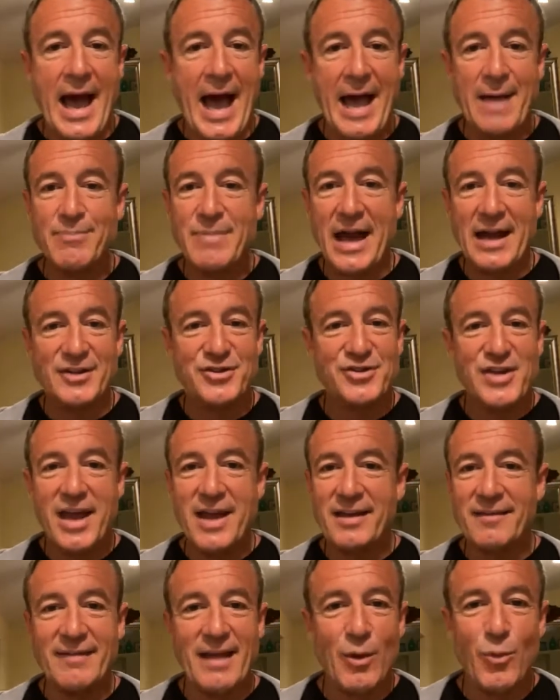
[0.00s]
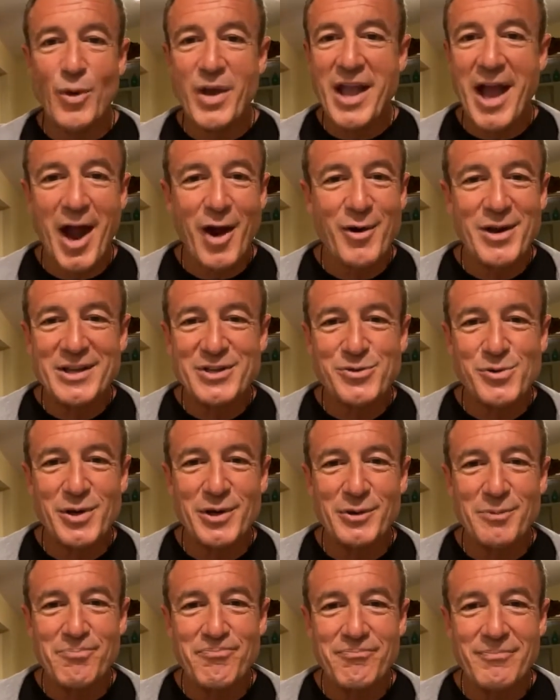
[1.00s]
I'm not saying that we are
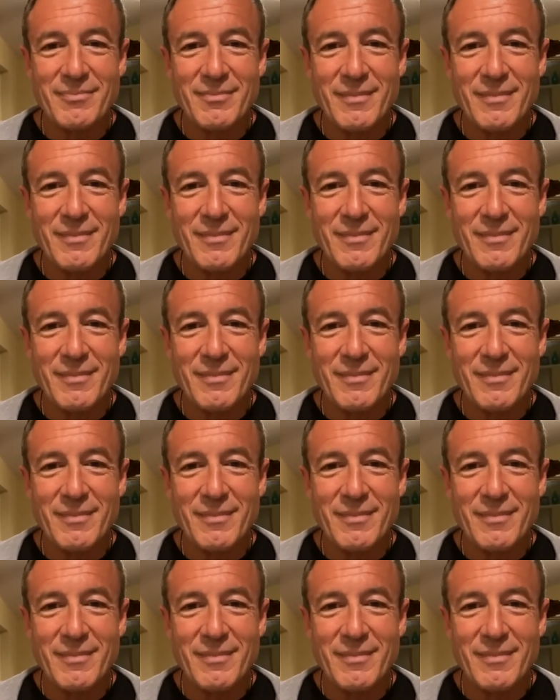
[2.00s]
Israel.